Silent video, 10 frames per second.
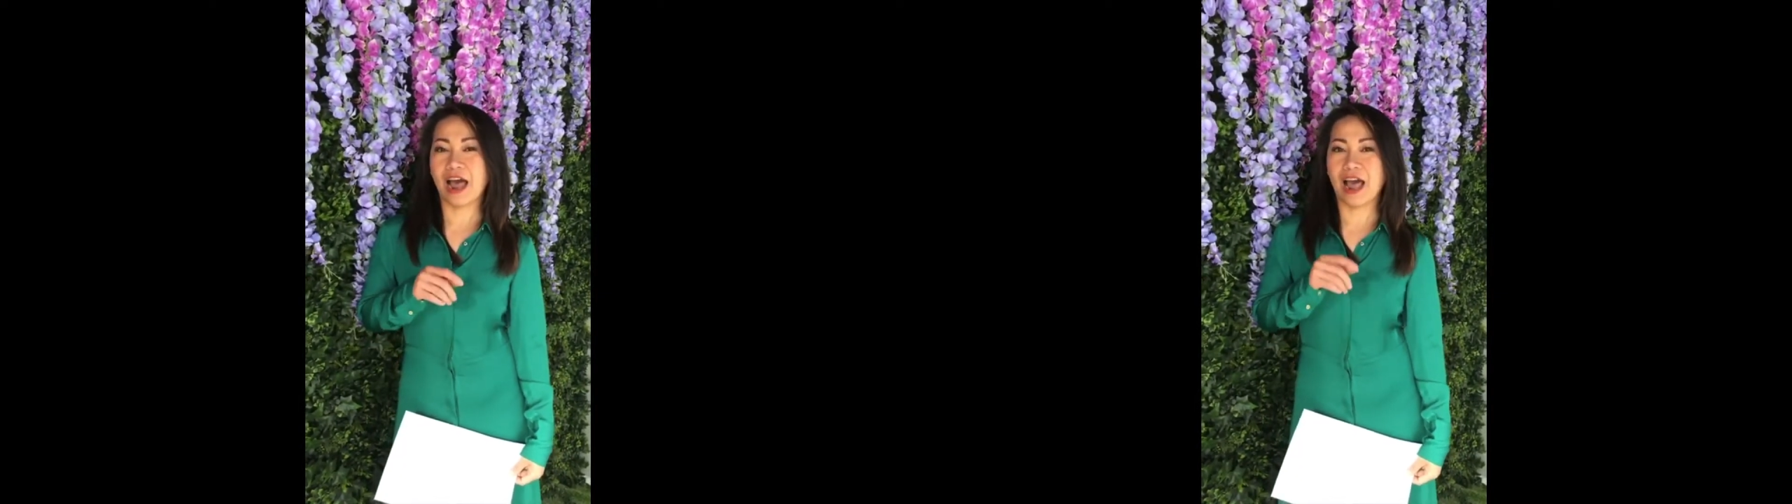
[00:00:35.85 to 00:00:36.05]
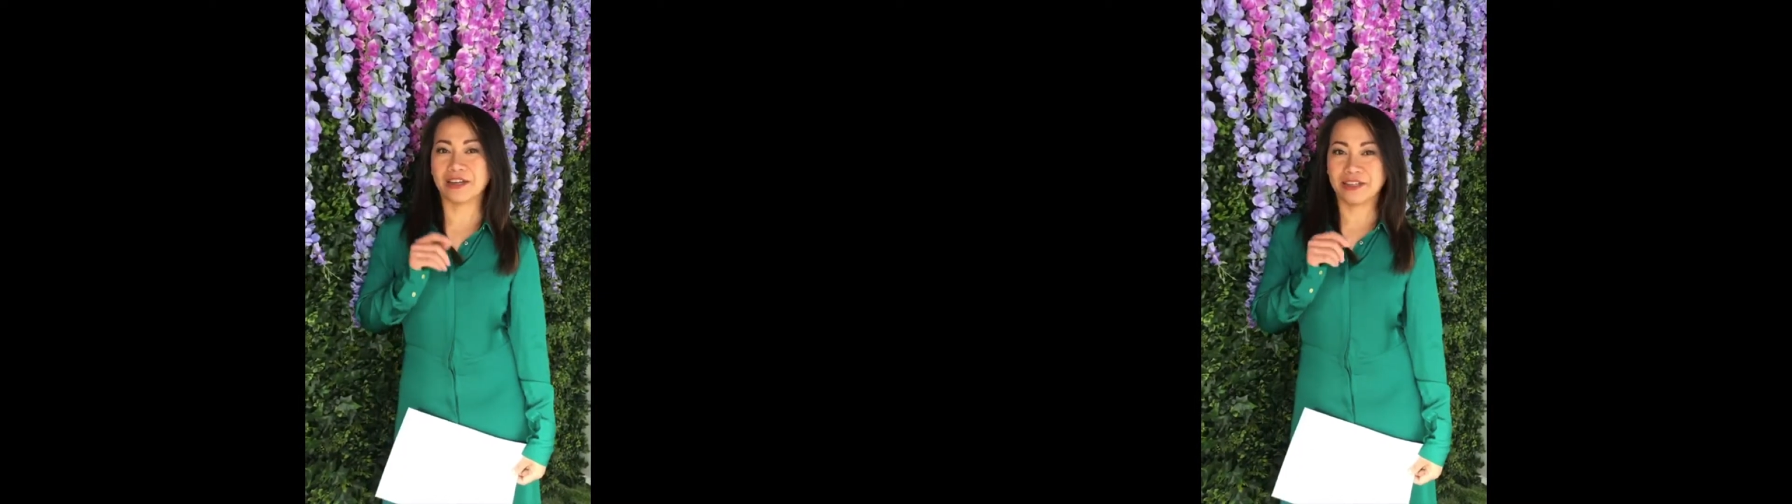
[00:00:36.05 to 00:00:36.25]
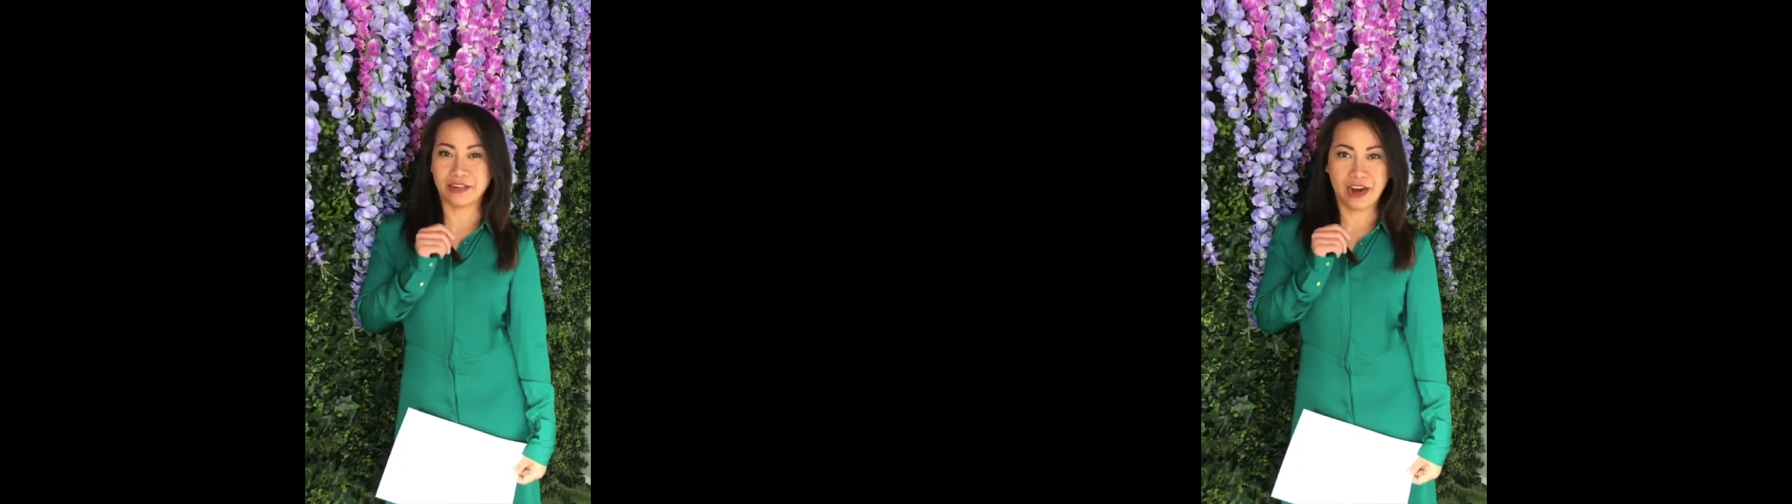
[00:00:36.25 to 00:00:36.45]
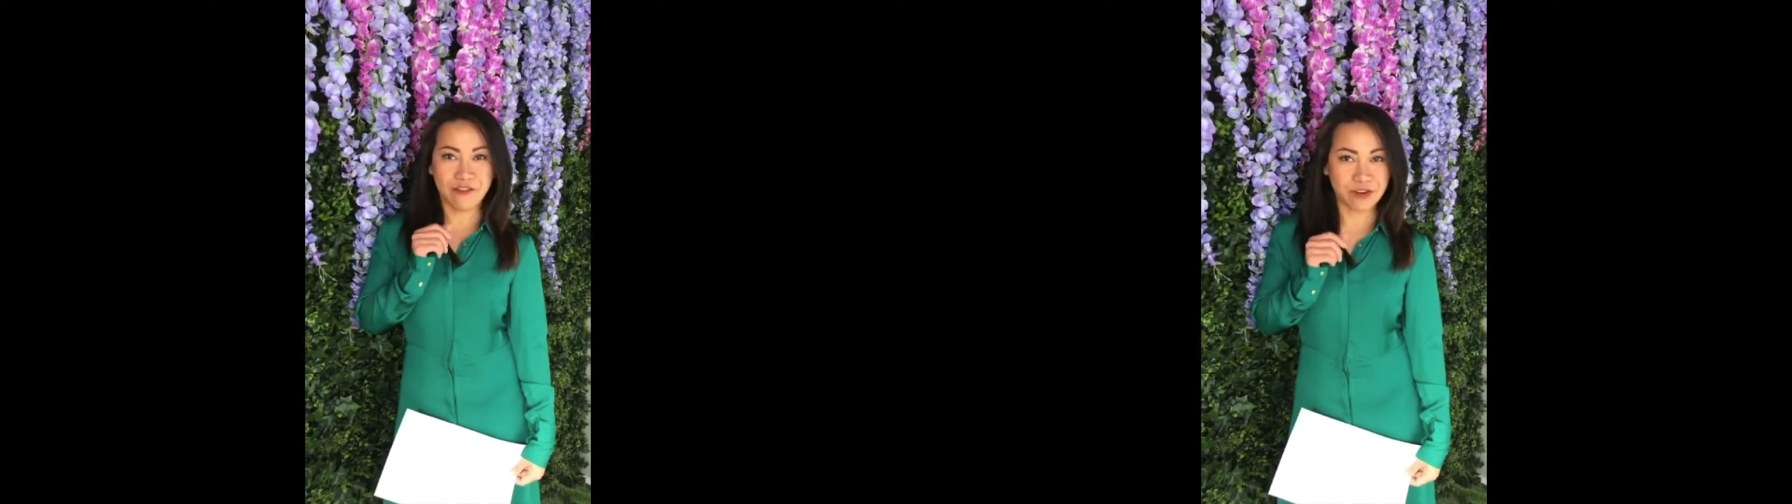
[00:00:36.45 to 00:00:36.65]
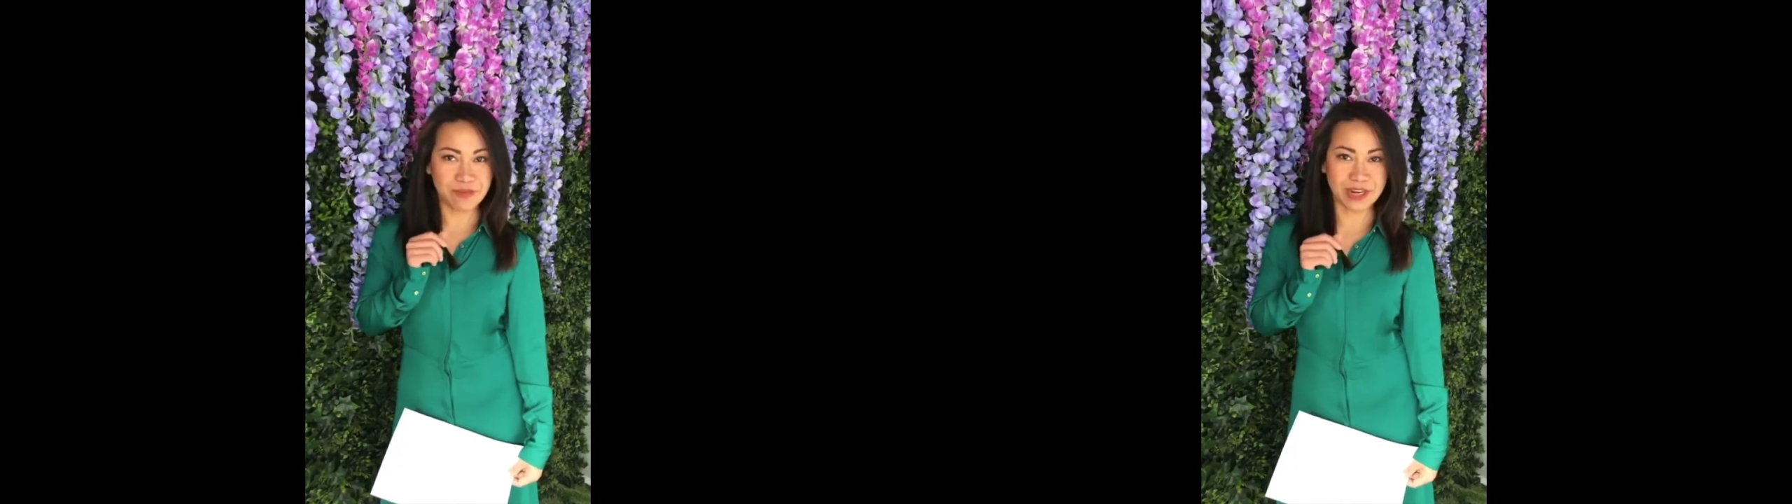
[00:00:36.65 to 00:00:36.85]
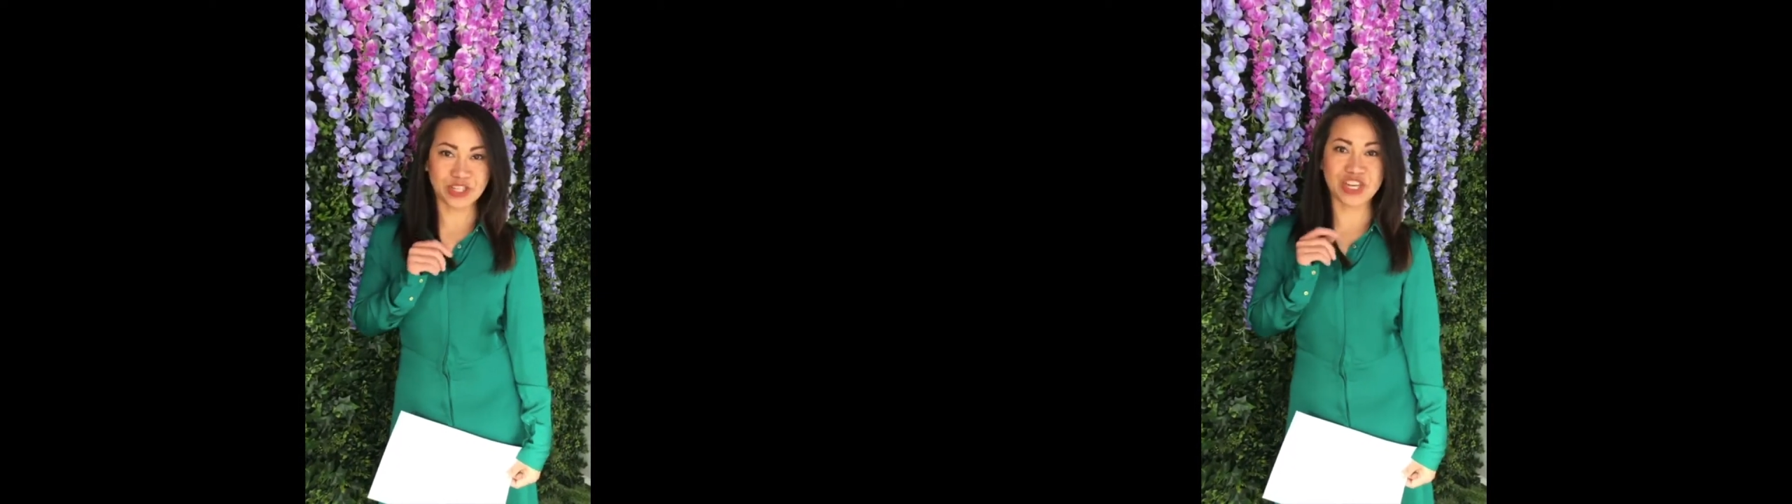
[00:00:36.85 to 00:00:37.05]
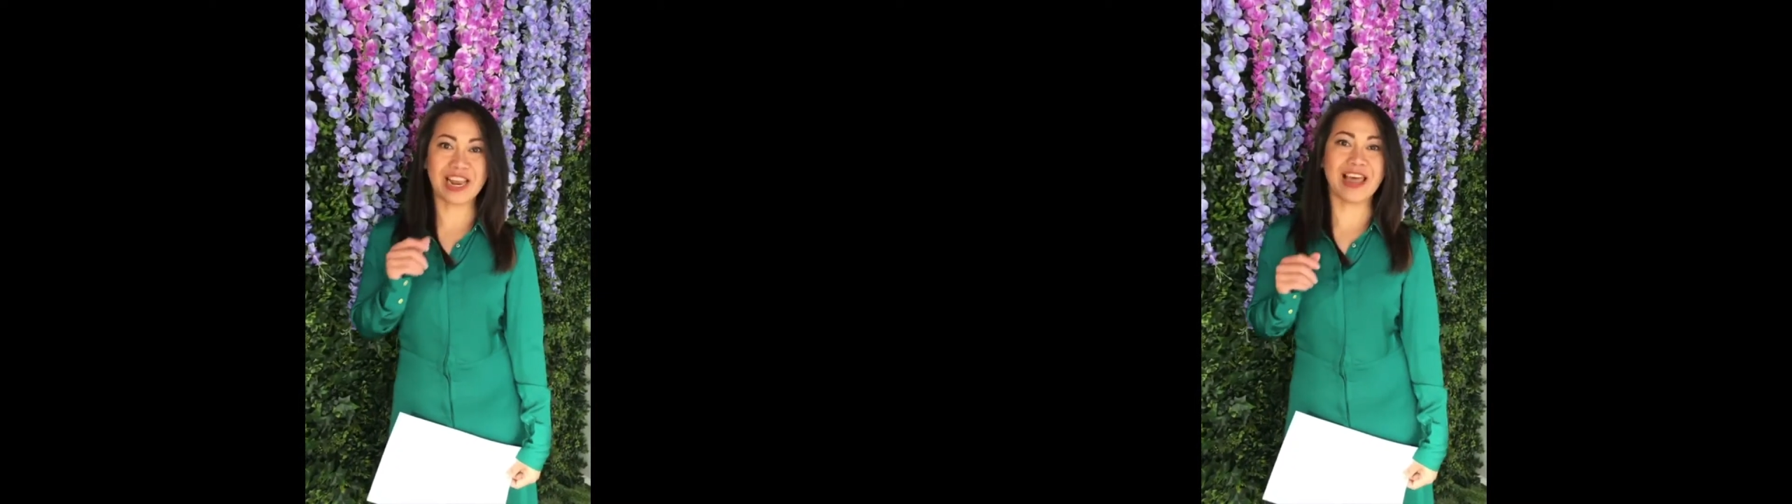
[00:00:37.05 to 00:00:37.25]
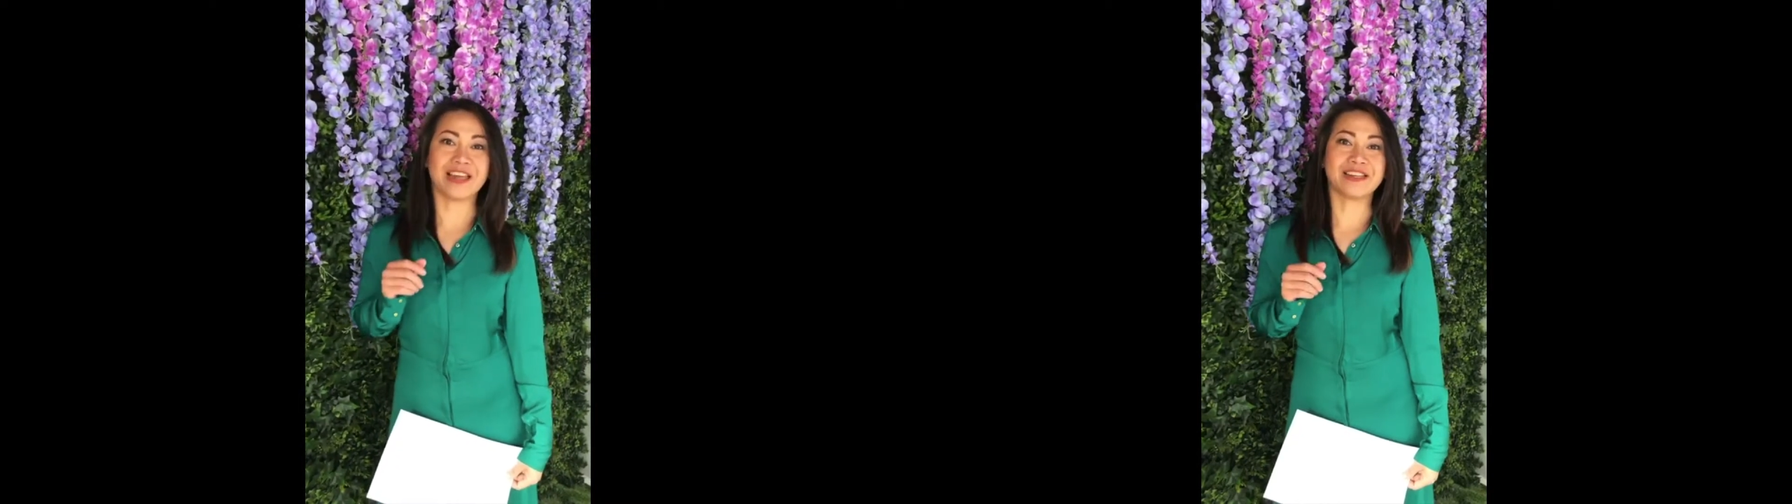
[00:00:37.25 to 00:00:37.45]
at the alphabet
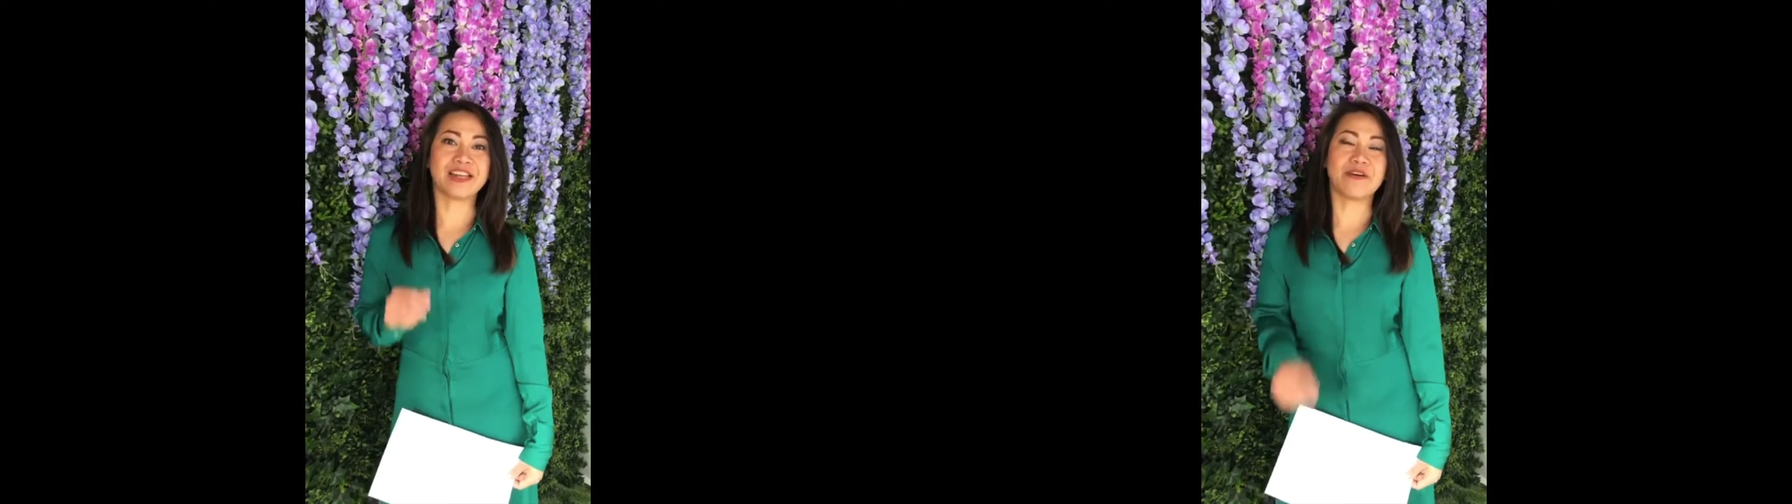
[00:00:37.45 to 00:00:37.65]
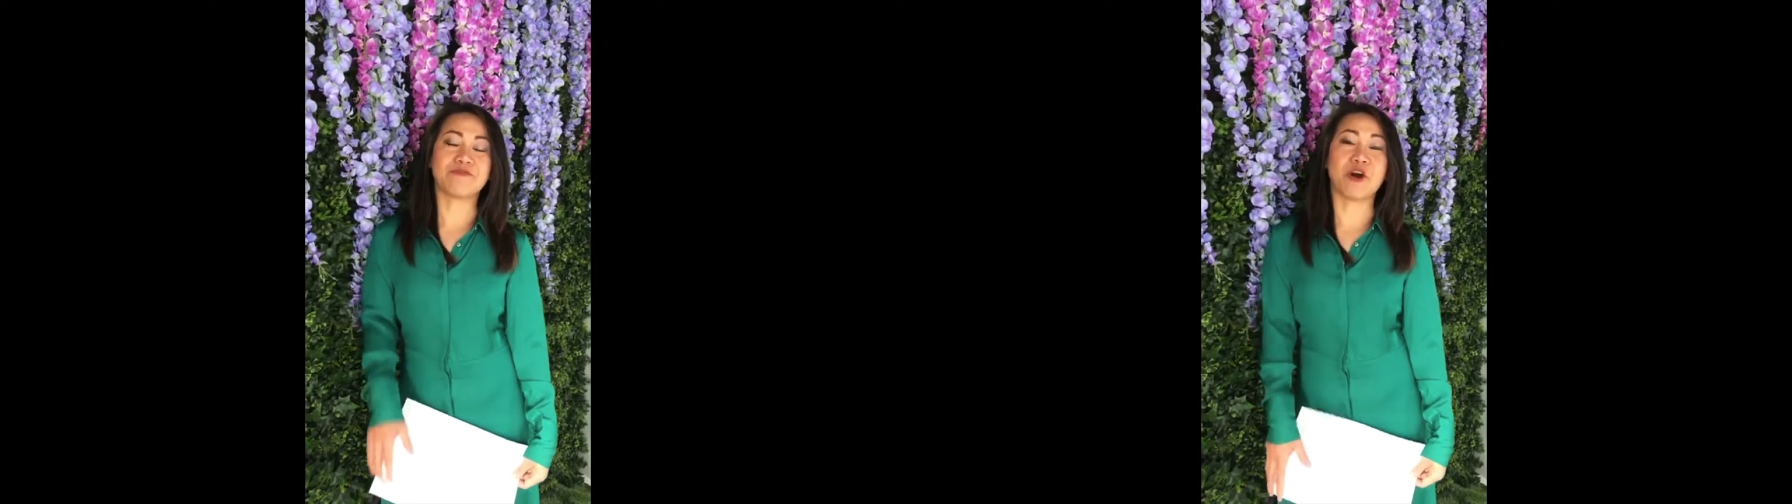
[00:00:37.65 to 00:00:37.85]
challenge